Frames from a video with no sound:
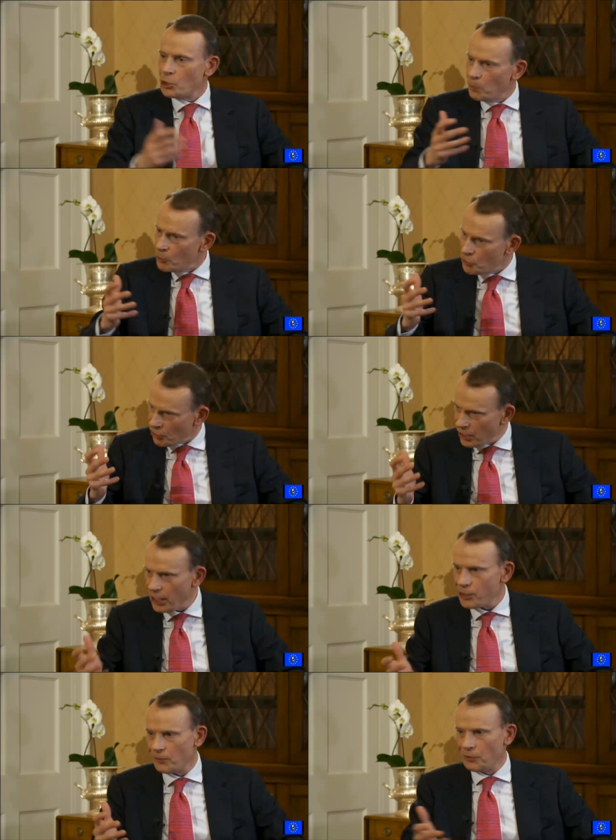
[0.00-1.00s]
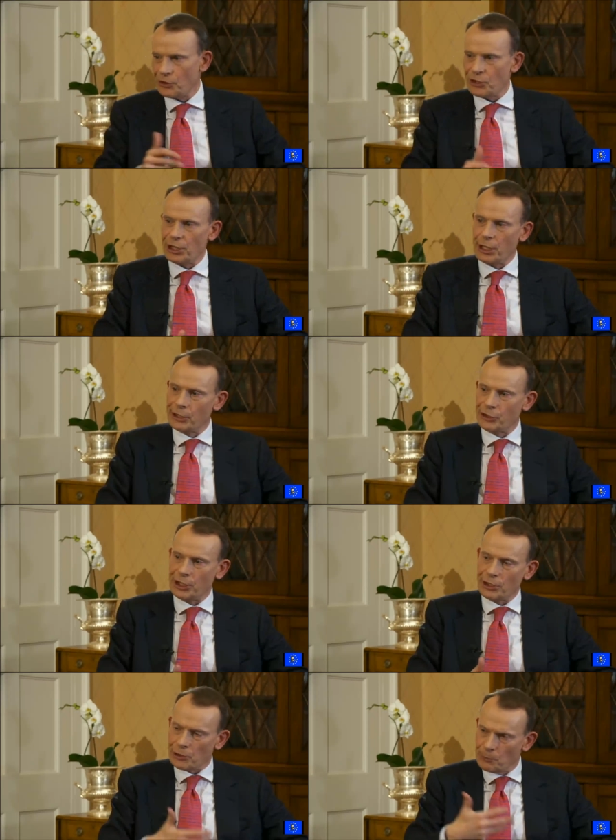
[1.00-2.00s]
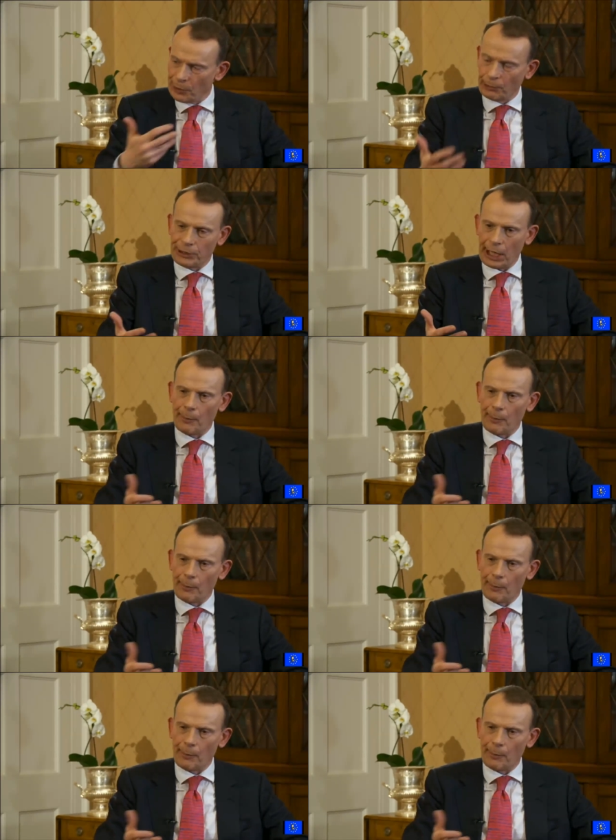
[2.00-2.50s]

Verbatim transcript: I suppose the case for the city is that it has built